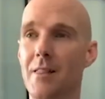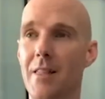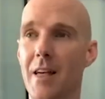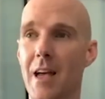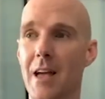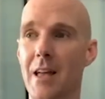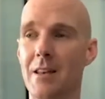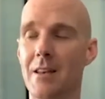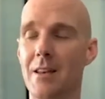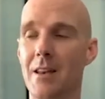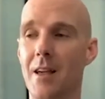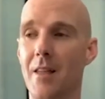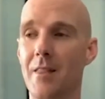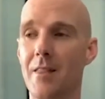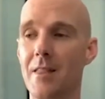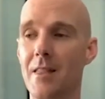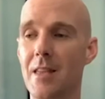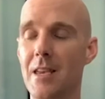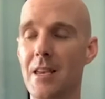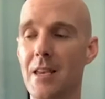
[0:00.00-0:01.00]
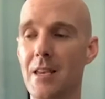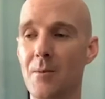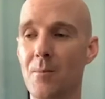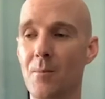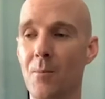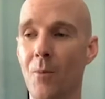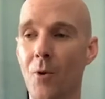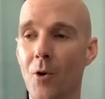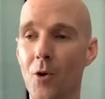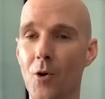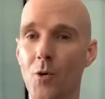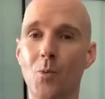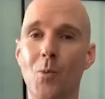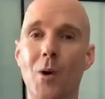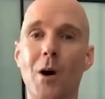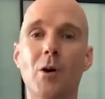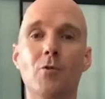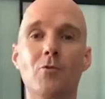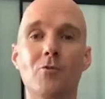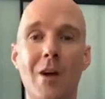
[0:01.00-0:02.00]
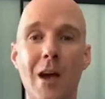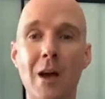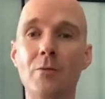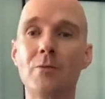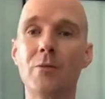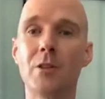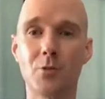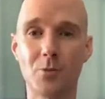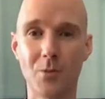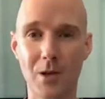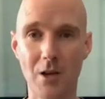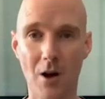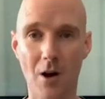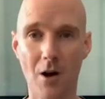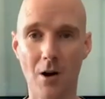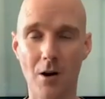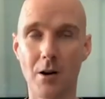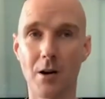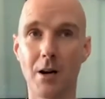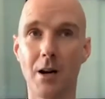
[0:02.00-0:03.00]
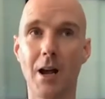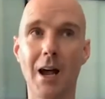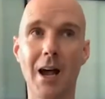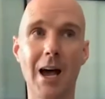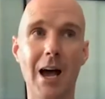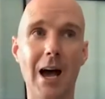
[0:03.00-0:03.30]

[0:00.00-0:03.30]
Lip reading: then the more well-rounded we are,